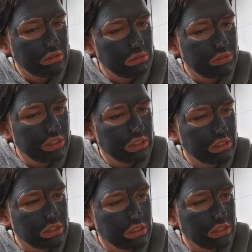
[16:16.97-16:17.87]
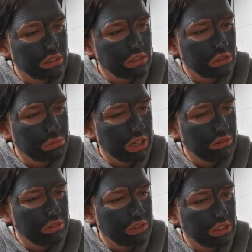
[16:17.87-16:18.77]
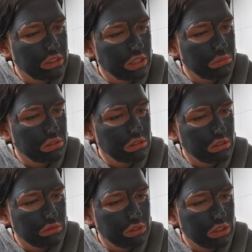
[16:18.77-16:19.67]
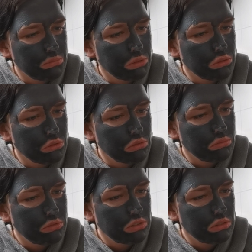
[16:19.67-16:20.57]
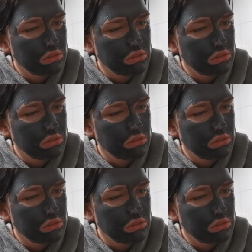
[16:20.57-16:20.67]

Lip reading: remove excess essence or pat with fingertips until fully absorbed.